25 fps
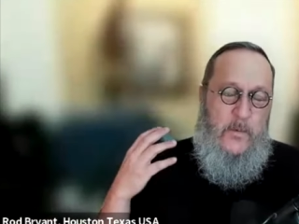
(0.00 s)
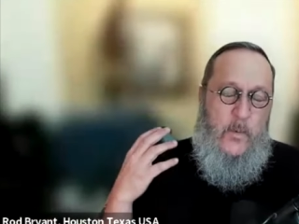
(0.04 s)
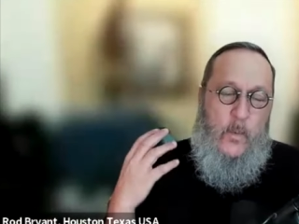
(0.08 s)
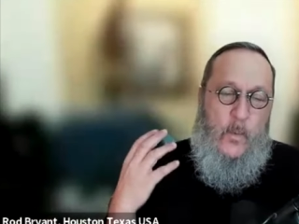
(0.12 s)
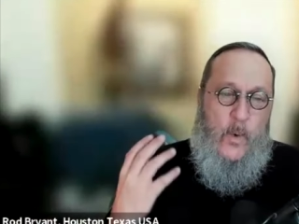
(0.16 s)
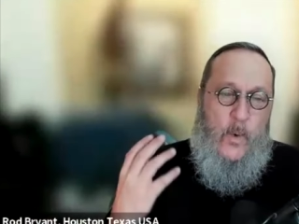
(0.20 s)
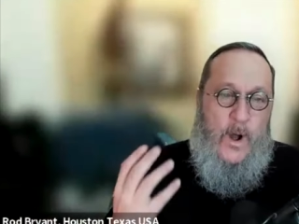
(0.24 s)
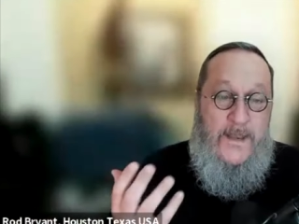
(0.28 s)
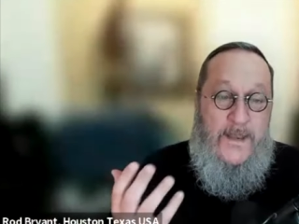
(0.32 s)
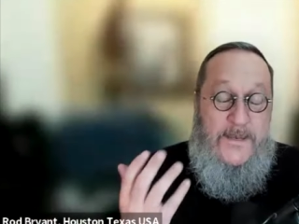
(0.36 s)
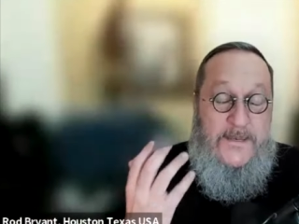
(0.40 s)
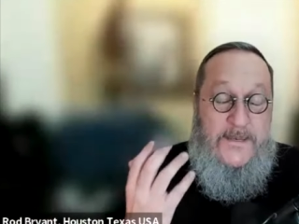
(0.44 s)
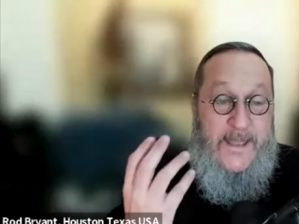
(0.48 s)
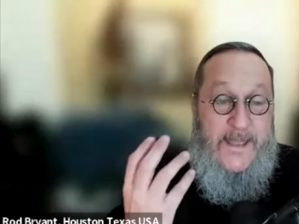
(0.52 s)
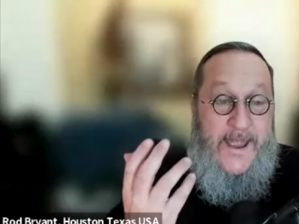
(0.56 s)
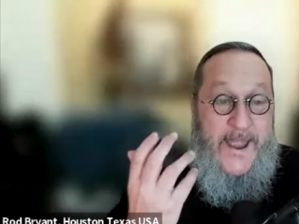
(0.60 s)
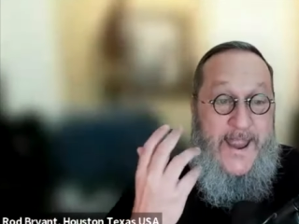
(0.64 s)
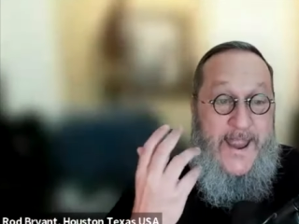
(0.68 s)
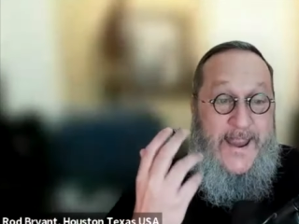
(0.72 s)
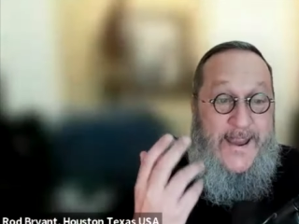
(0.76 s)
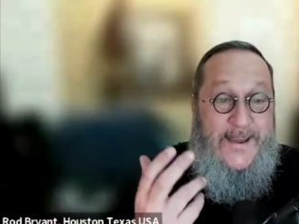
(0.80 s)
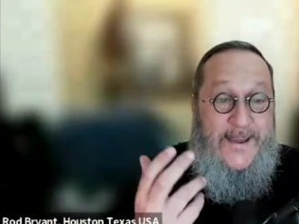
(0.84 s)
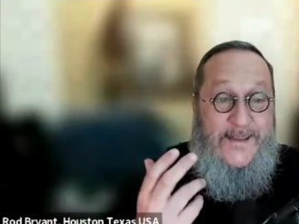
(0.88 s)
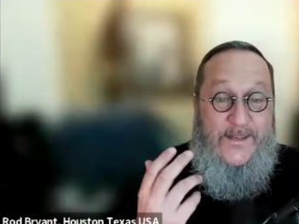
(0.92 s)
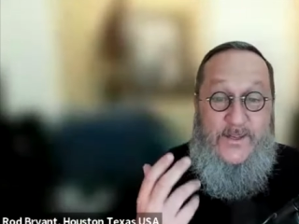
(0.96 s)
one
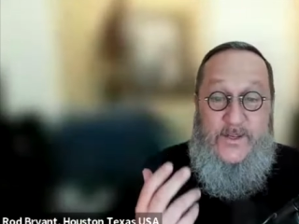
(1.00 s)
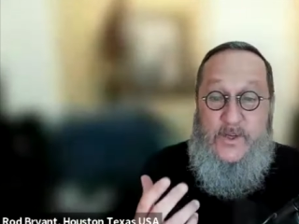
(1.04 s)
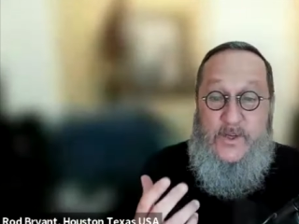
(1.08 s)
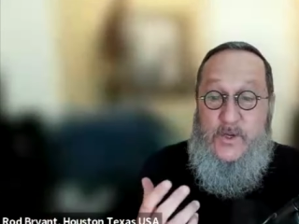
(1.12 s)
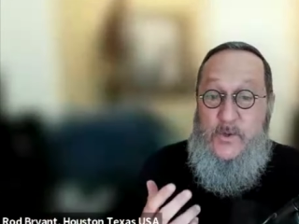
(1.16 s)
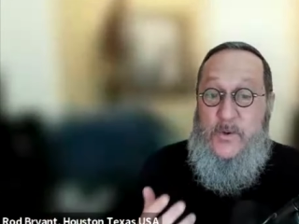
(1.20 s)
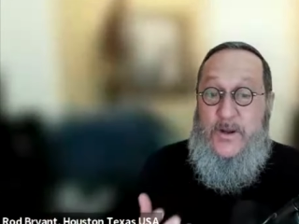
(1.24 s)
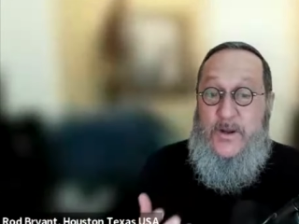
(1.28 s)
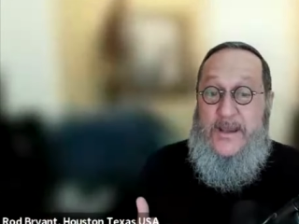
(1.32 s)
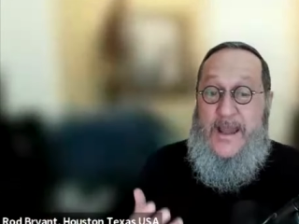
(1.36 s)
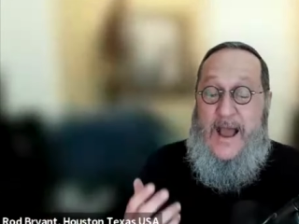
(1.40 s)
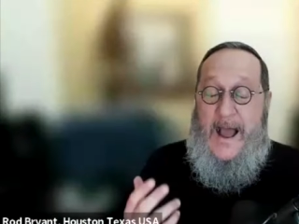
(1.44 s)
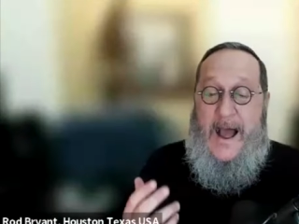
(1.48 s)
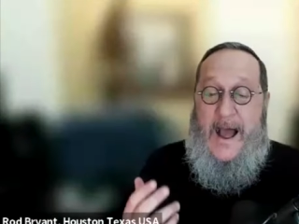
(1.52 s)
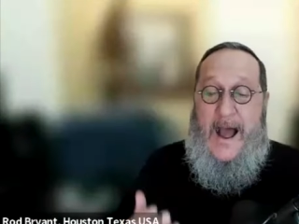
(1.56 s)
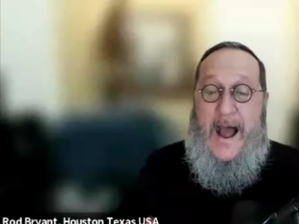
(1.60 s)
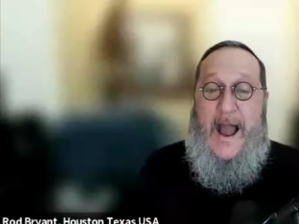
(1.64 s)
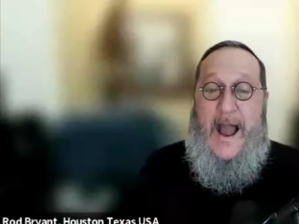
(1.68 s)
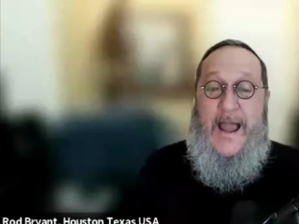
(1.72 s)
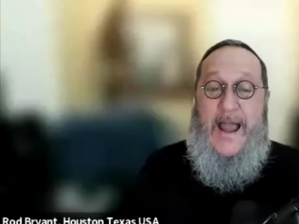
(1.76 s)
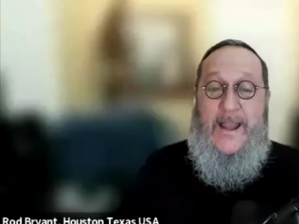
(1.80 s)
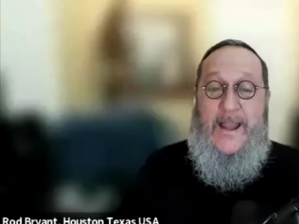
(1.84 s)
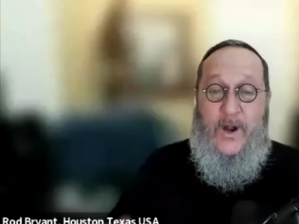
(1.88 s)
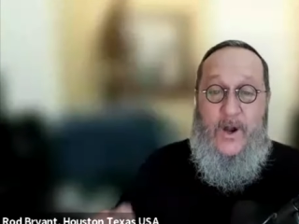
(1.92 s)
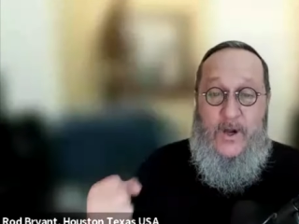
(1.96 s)
day, you and
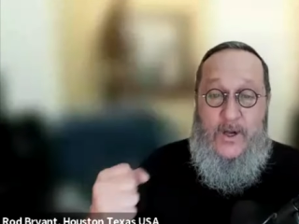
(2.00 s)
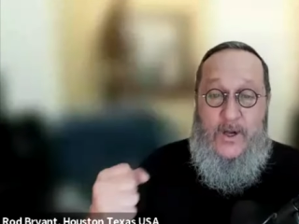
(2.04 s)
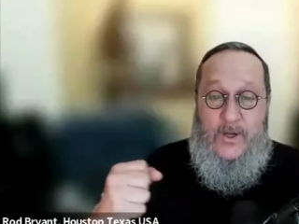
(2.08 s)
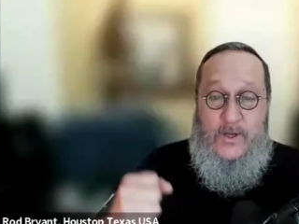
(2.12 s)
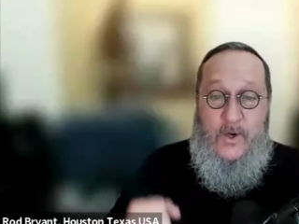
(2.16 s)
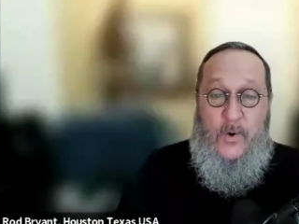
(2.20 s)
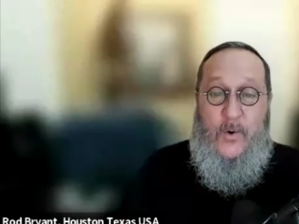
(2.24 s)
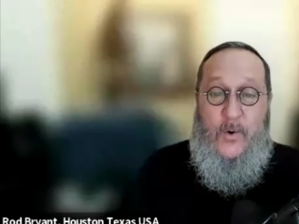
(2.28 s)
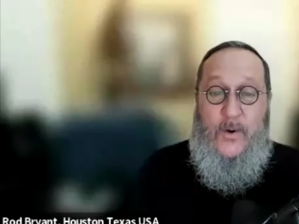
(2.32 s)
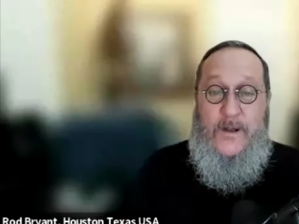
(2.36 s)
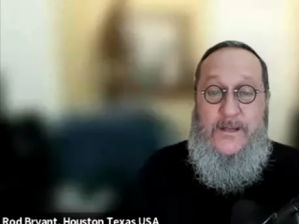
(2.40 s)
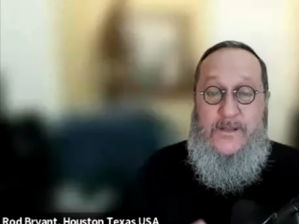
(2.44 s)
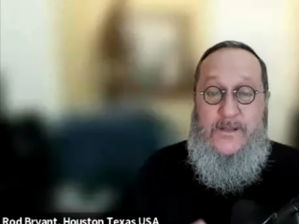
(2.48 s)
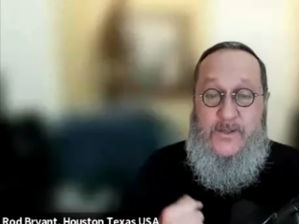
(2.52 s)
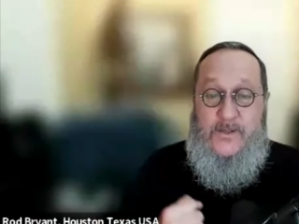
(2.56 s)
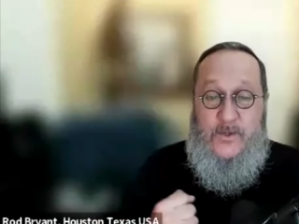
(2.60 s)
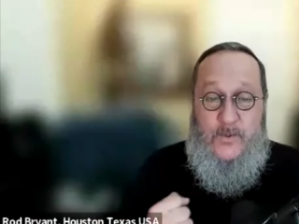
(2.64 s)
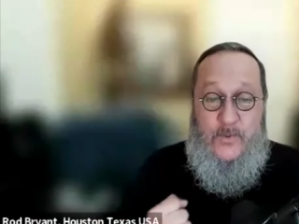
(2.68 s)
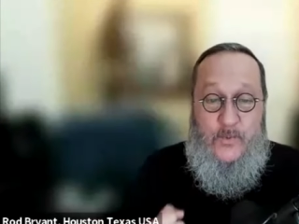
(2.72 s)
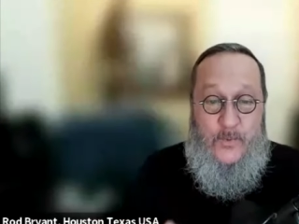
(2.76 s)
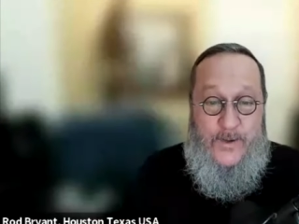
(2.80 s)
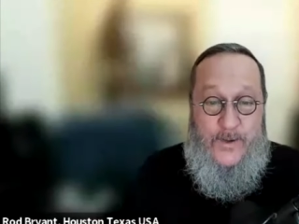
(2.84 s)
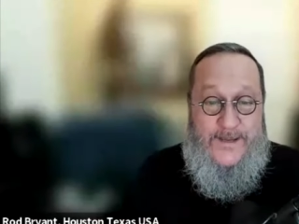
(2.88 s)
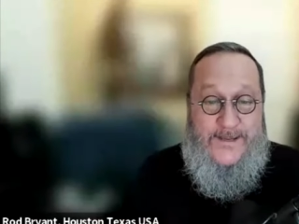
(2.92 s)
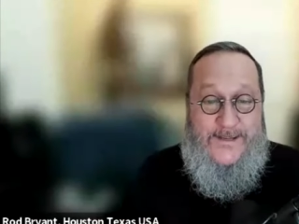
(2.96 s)
I are going to
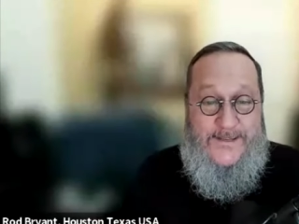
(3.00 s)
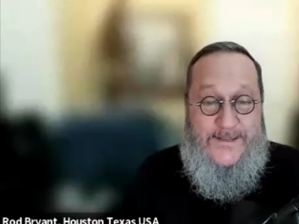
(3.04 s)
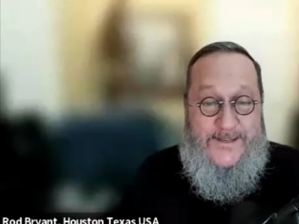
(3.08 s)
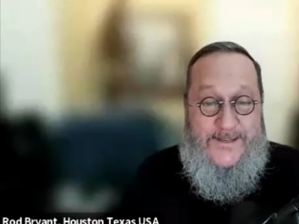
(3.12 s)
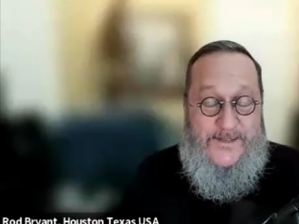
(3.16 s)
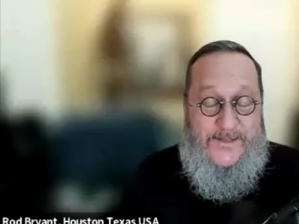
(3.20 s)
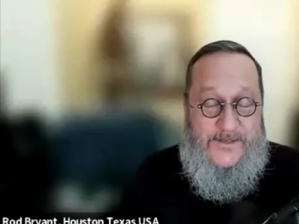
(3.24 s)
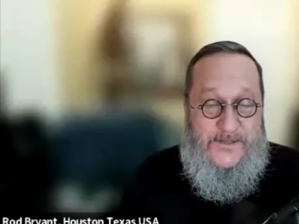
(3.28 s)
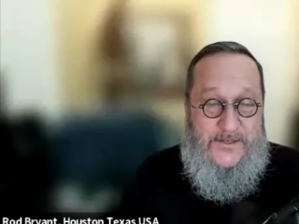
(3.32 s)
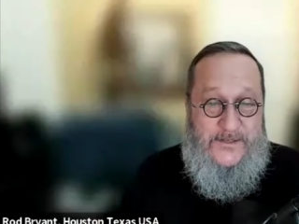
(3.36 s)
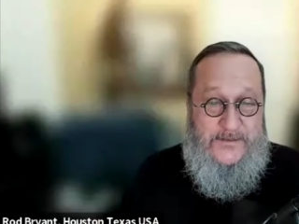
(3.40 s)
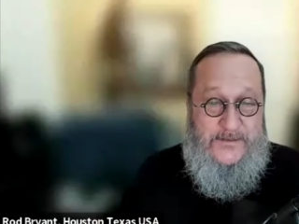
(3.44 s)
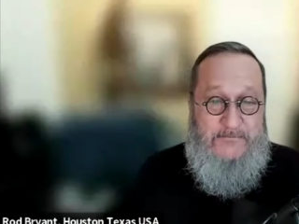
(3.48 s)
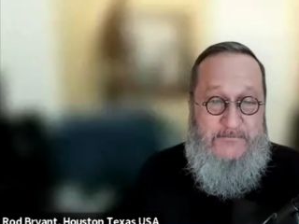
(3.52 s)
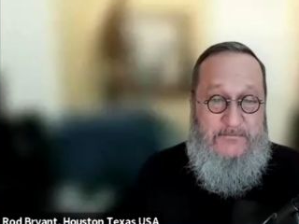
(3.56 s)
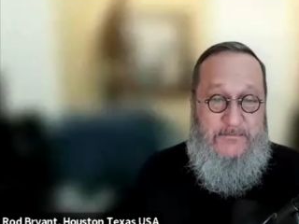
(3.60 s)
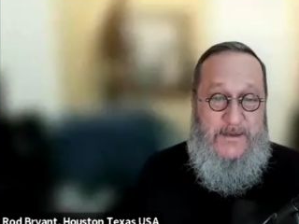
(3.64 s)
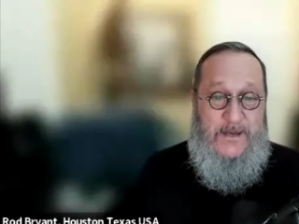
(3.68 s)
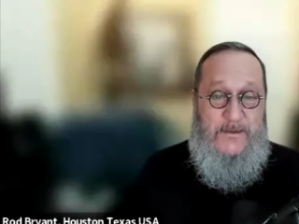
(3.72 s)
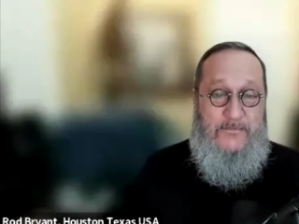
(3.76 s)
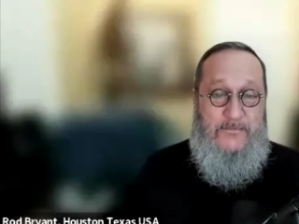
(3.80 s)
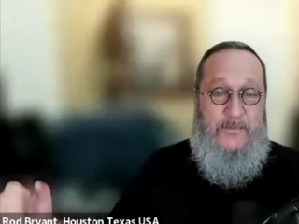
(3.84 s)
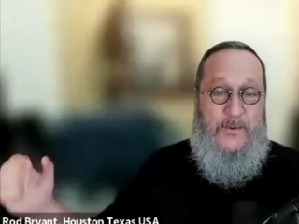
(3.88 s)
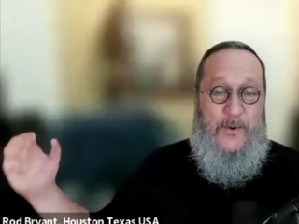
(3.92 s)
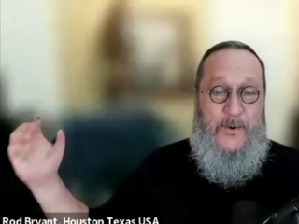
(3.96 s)
witness
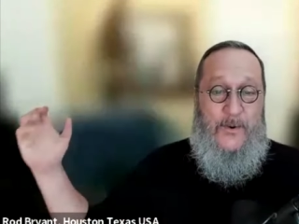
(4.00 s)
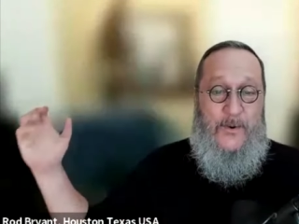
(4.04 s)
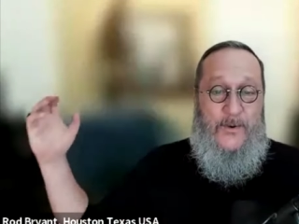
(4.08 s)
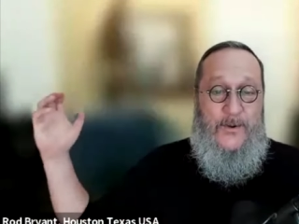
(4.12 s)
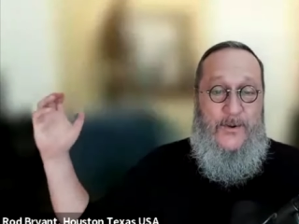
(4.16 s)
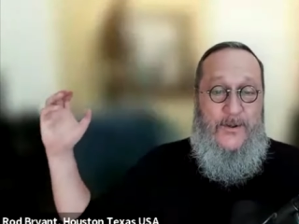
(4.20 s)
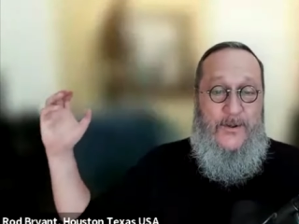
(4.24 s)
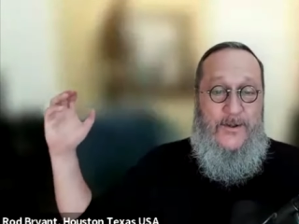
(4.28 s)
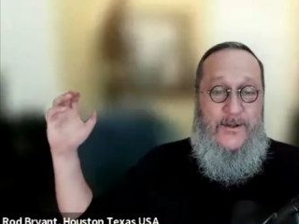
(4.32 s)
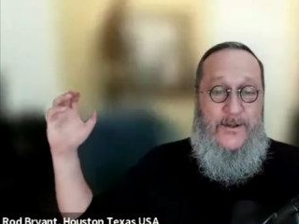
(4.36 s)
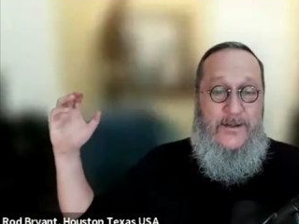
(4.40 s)
people